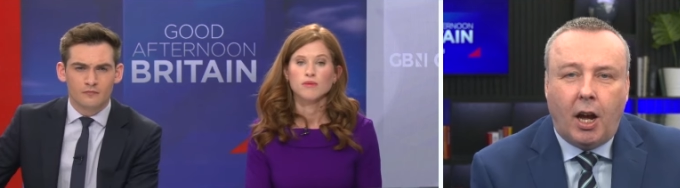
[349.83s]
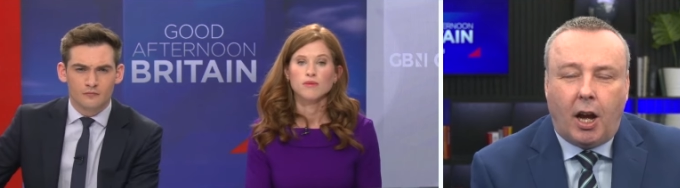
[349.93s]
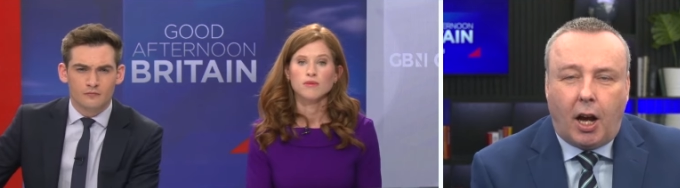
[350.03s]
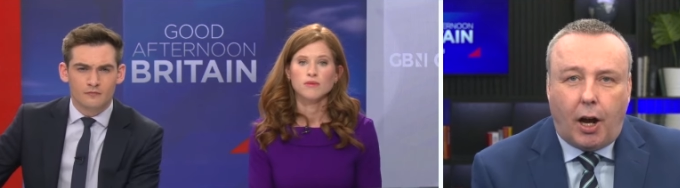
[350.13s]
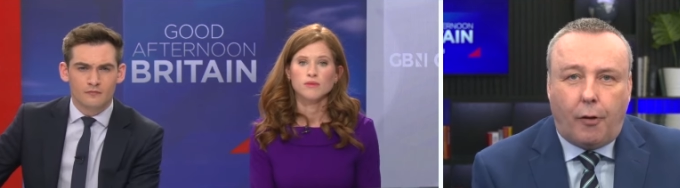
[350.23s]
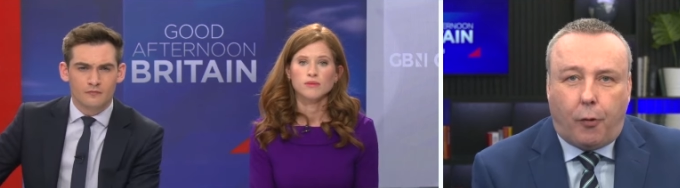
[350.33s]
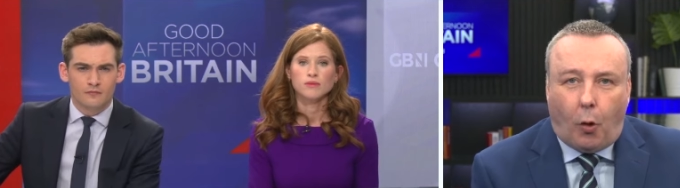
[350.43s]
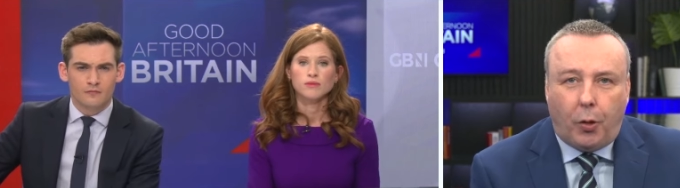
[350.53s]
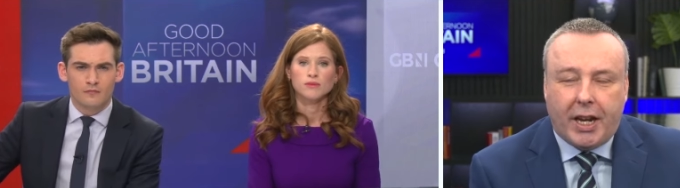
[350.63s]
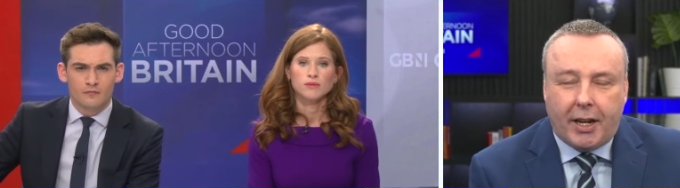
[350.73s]
Speaker 1: uh, for
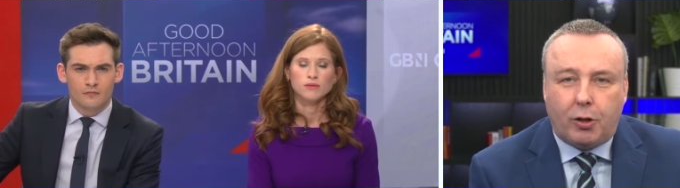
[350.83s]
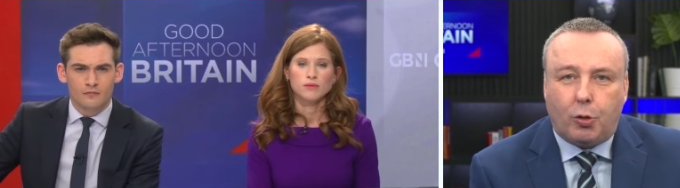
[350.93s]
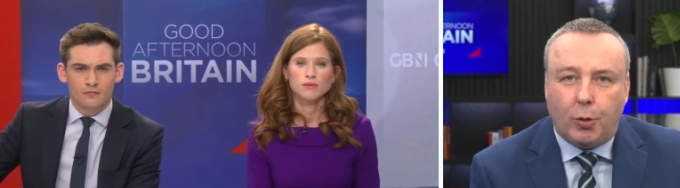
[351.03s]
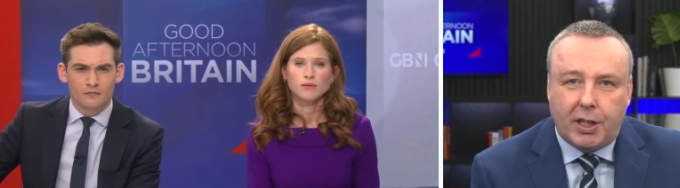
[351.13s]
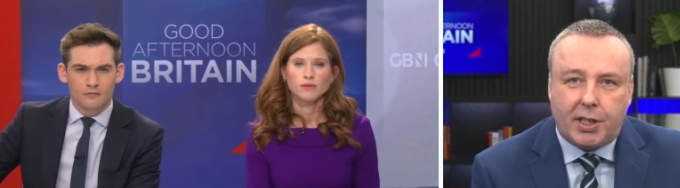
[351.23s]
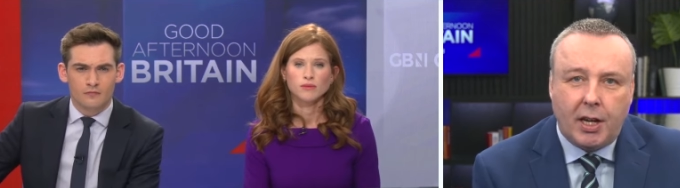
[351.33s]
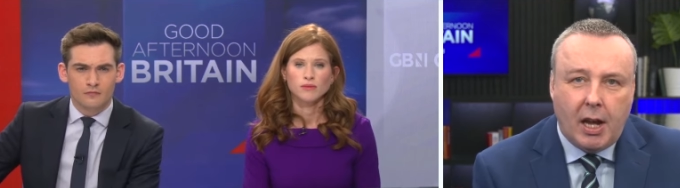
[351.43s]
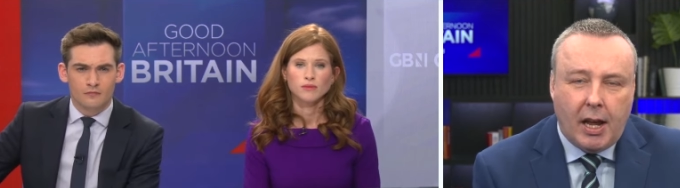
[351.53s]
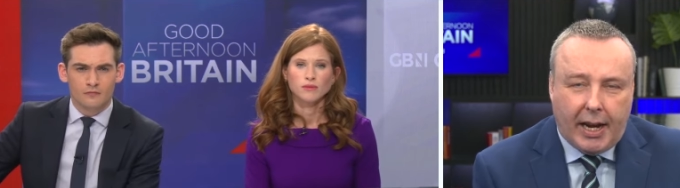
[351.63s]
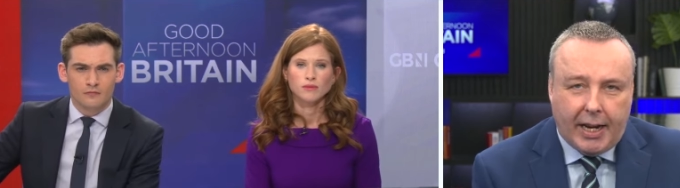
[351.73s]
the increase
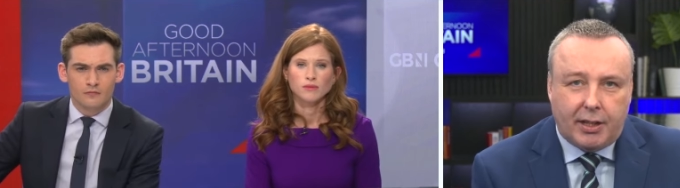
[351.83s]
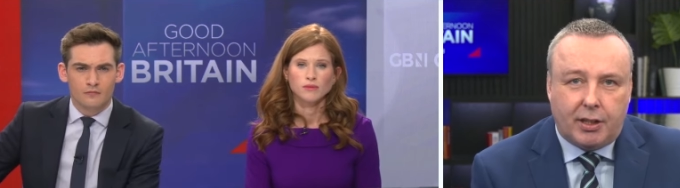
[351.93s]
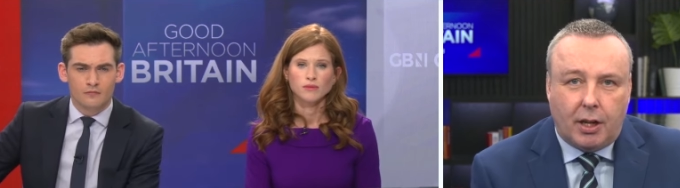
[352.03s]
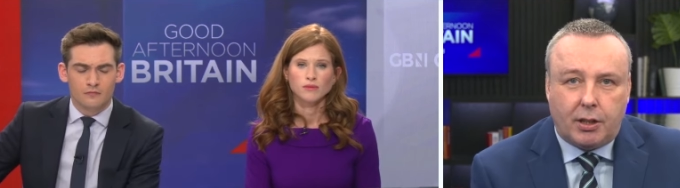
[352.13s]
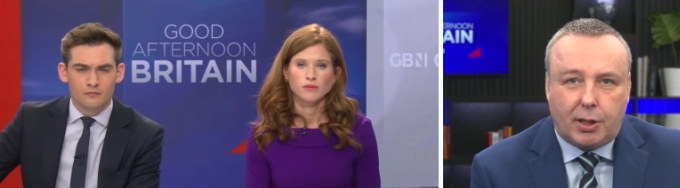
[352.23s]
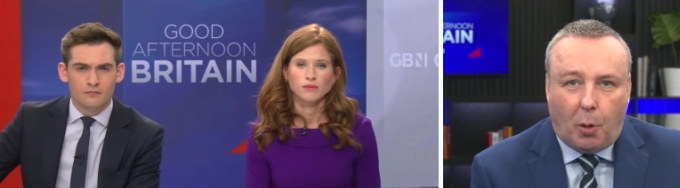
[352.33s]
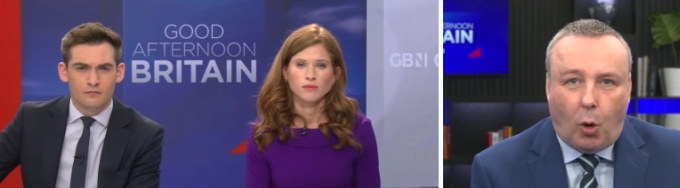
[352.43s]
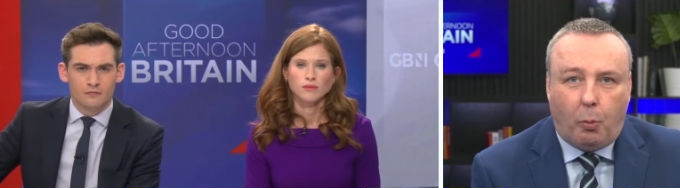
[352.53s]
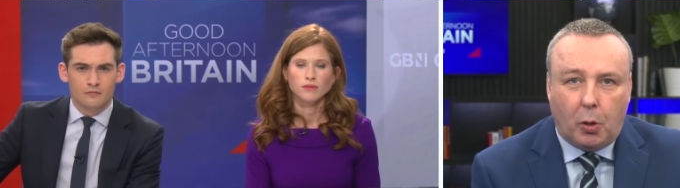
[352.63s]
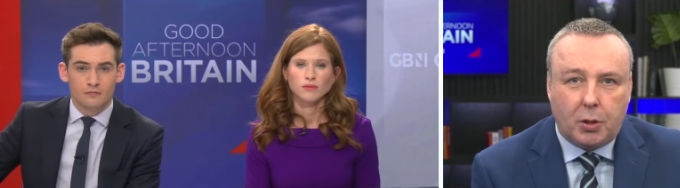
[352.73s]
in small
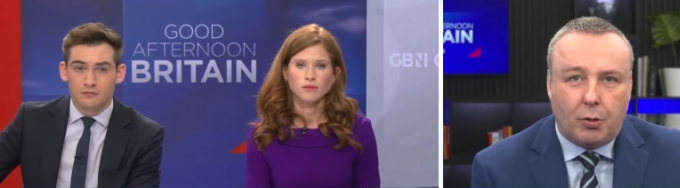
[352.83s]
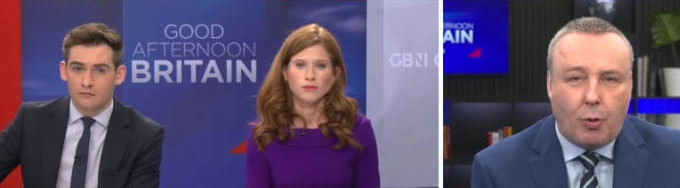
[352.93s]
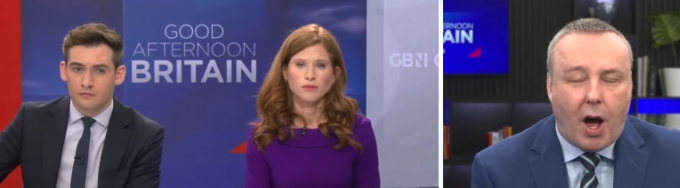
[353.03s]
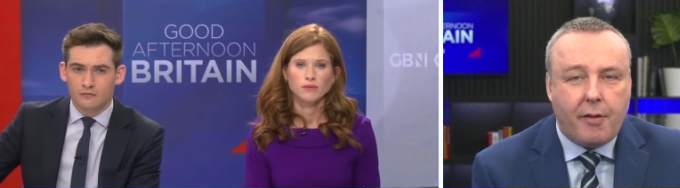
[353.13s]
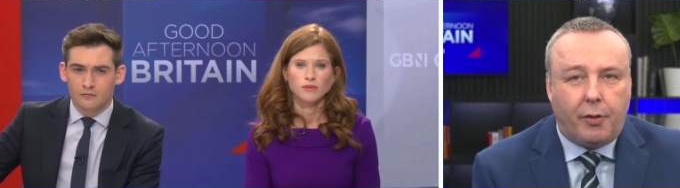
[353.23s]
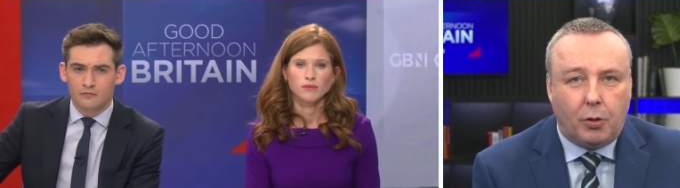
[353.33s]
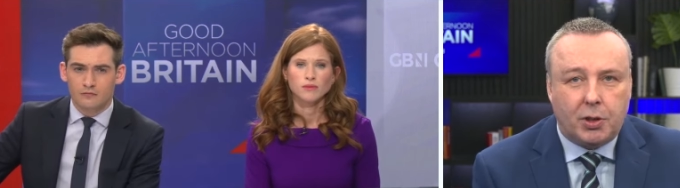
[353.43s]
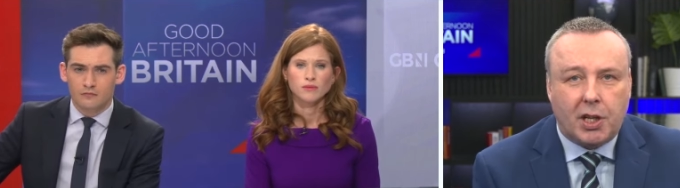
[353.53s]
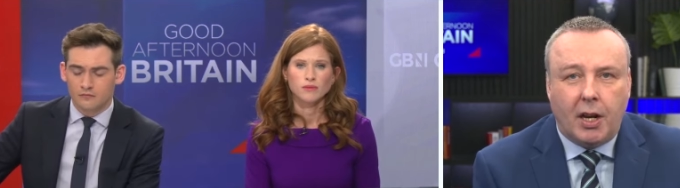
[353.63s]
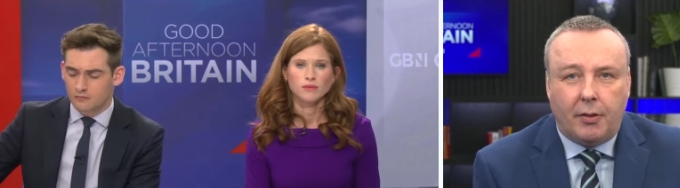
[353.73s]
boat arrivals
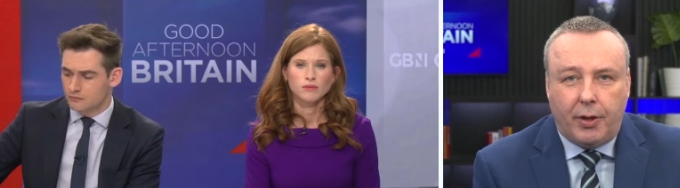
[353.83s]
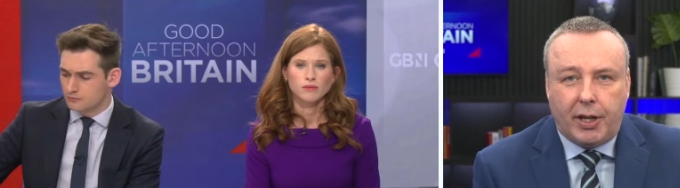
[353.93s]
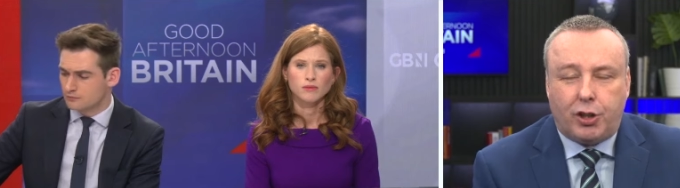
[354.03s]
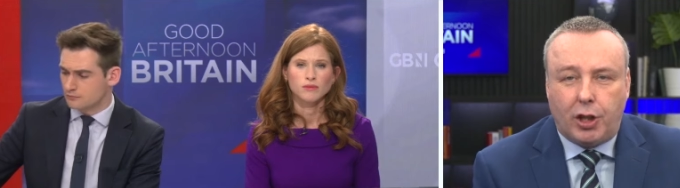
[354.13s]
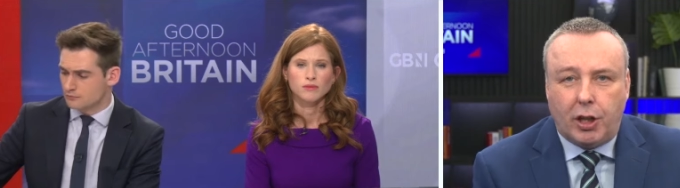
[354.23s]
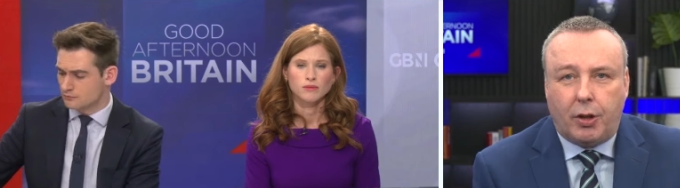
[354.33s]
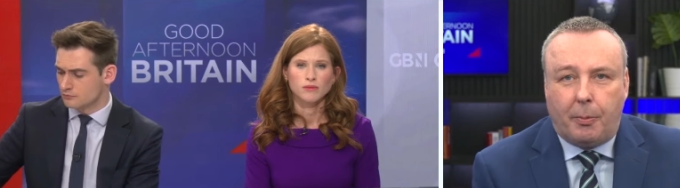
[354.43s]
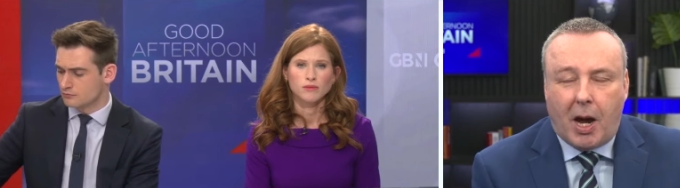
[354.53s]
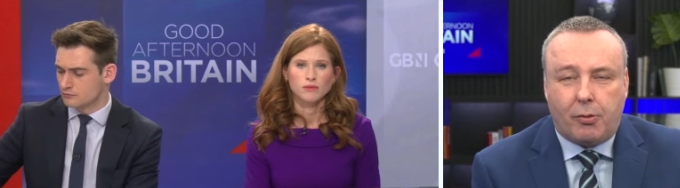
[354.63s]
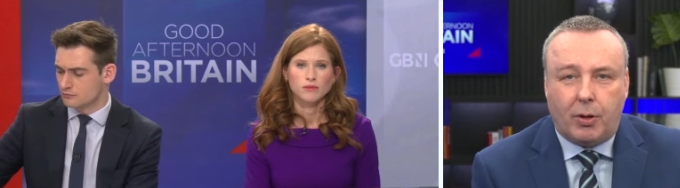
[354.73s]
this year, the
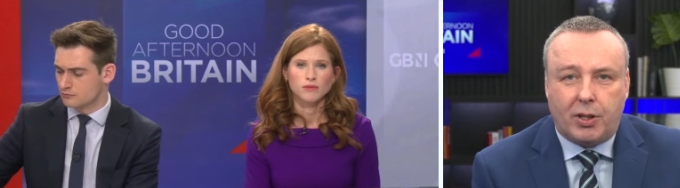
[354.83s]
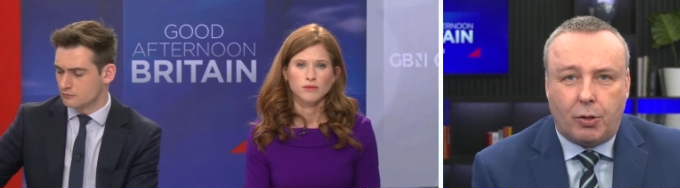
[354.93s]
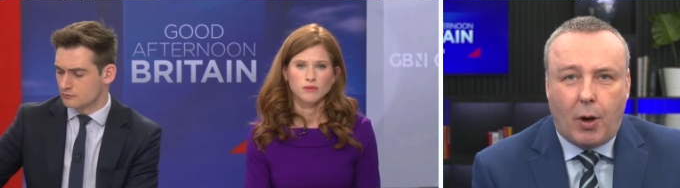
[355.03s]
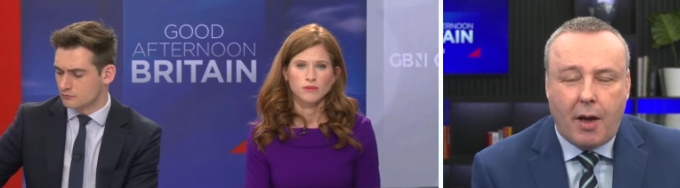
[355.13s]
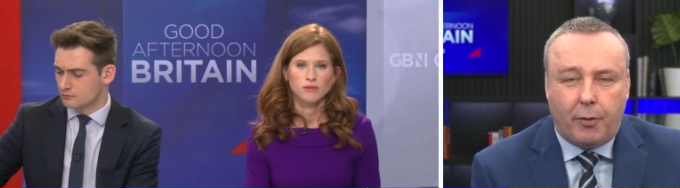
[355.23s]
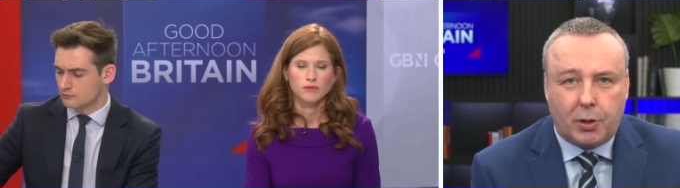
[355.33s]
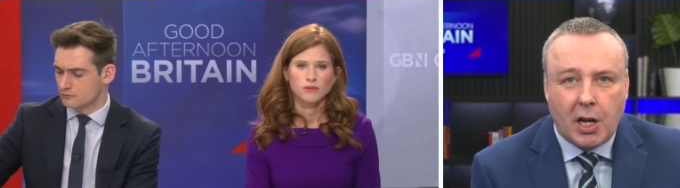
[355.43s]
migrants arrivals,